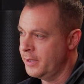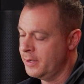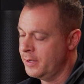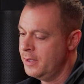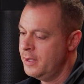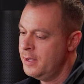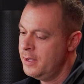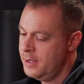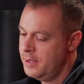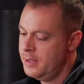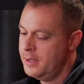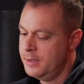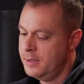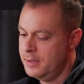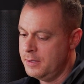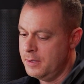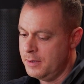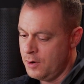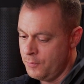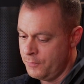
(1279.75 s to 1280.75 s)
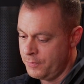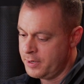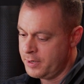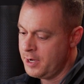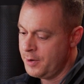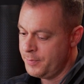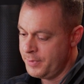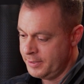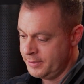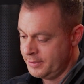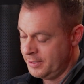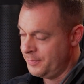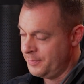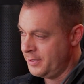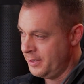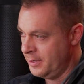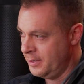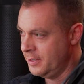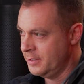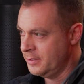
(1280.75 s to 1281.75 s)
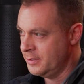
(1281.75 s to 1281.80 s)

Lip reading: Like overcoming something